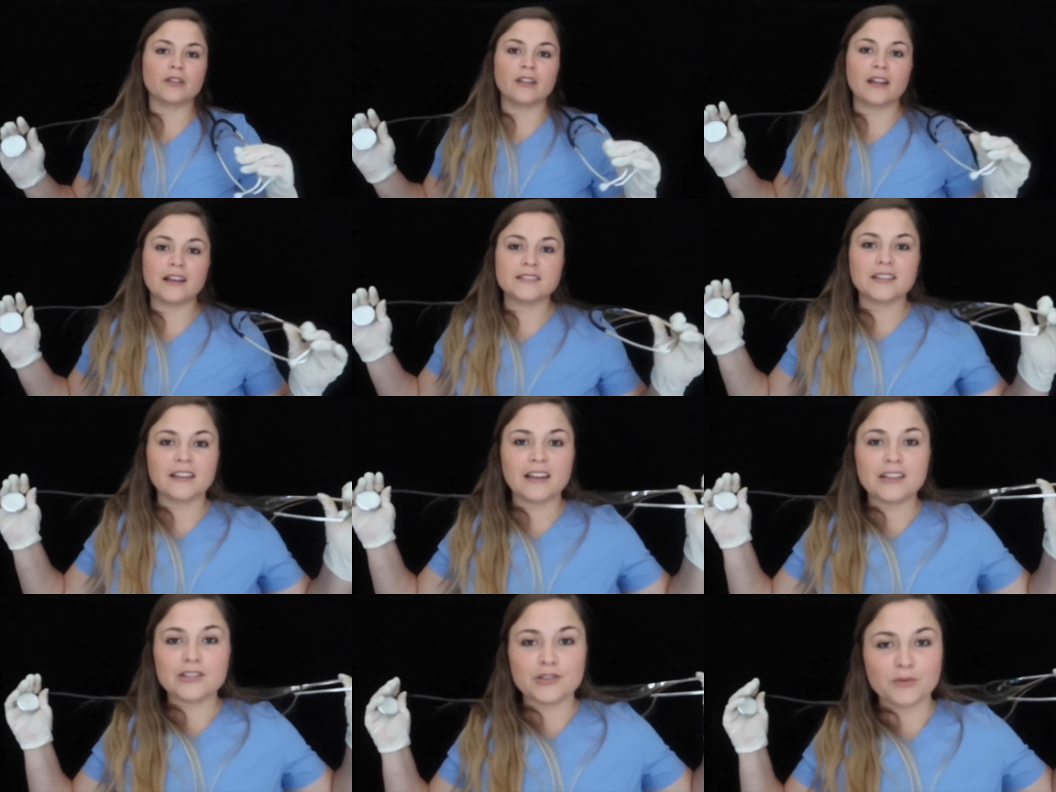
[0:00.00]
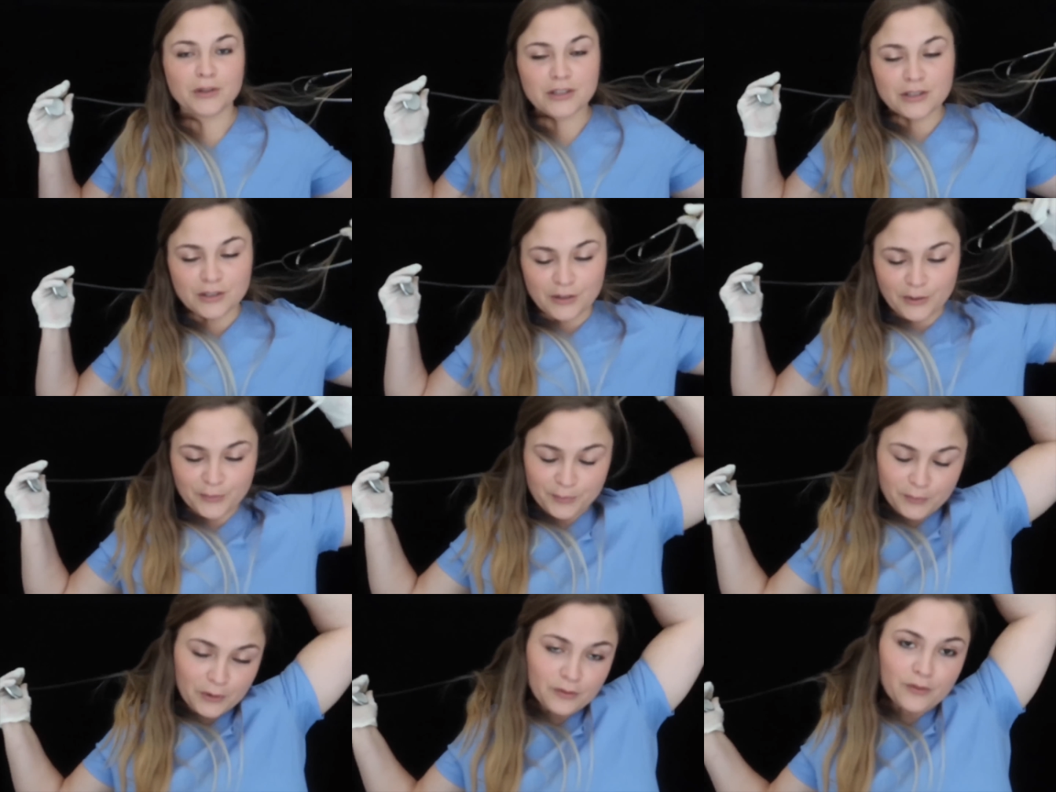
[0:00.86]
So the last thing I do want to
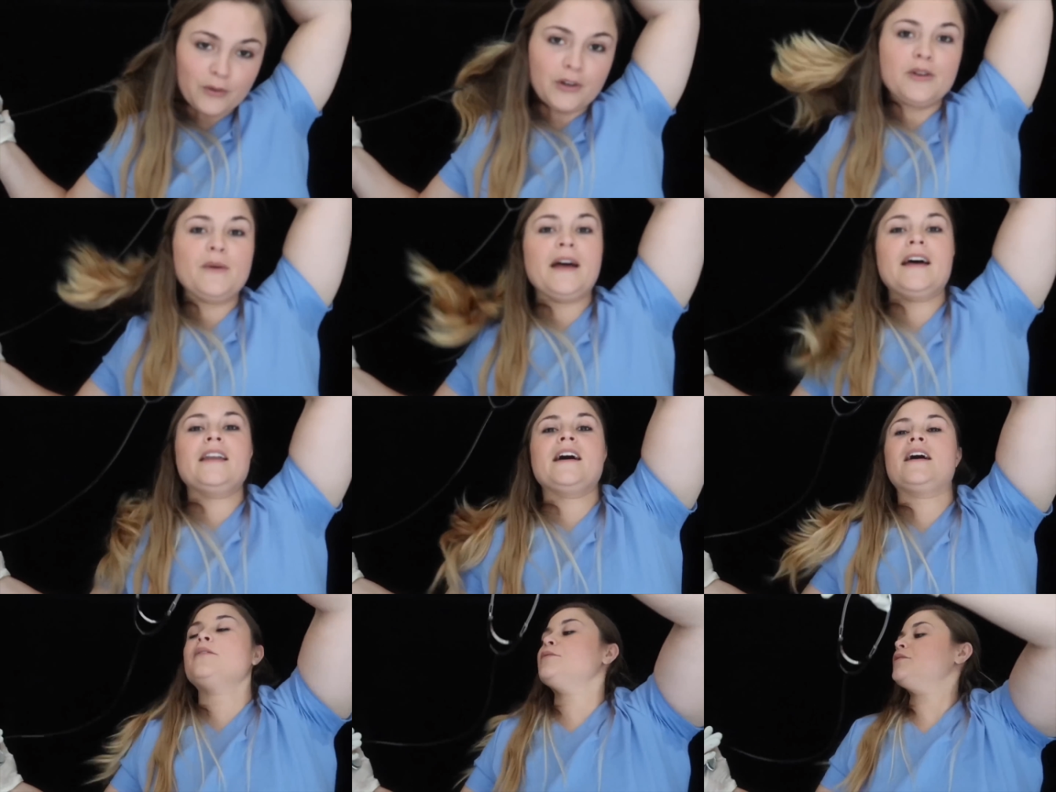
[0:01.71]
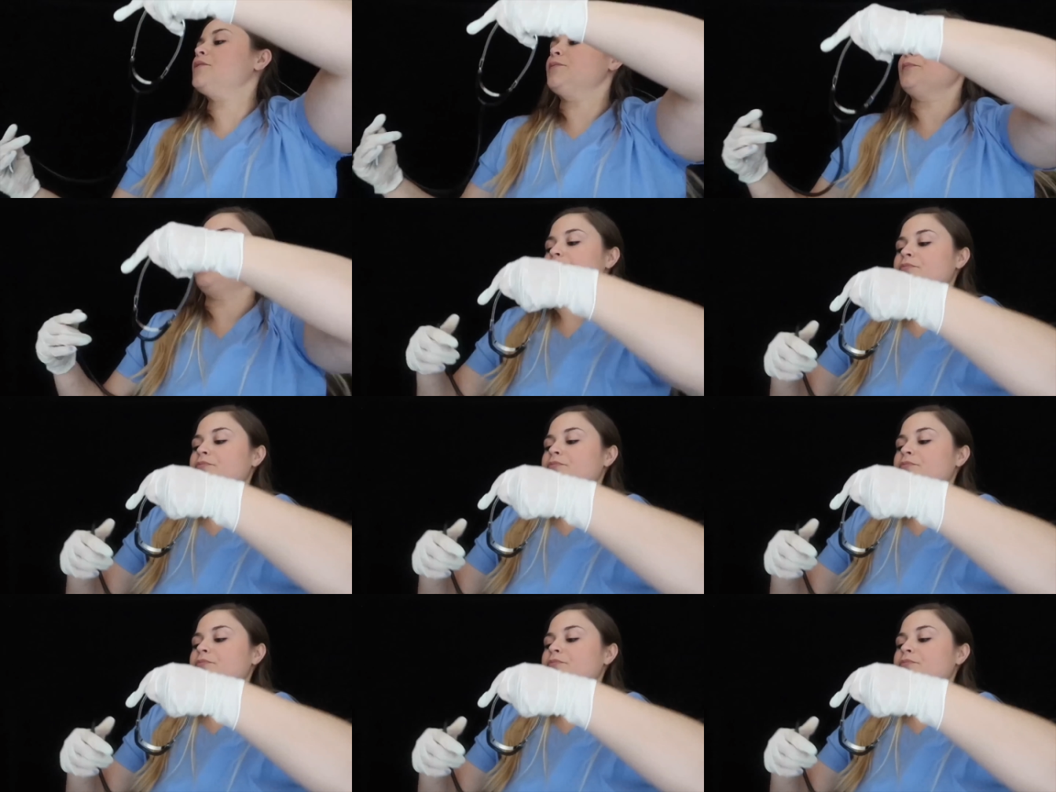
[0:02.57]
do before you head out